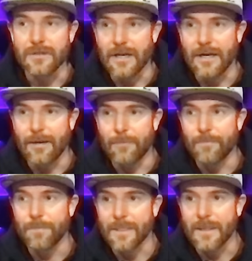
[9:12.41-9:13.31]
Um,
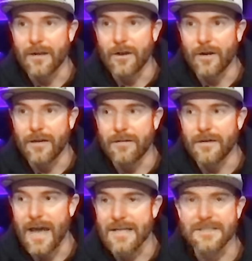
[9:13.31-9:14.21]
you know, and
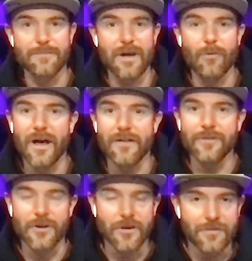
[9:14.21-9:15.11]
asking my wife
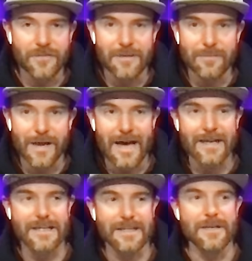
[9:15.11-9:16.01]
for her
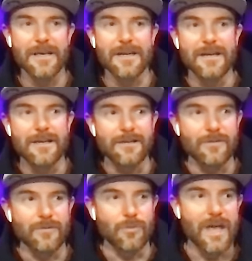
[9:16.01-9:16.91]
feedback, and
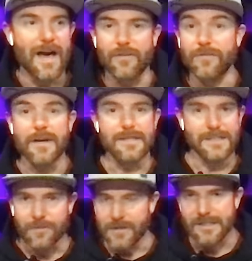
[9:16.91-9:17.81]
we have a very
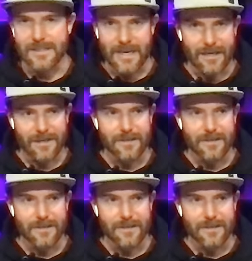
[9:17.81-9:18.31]
different aesthetic.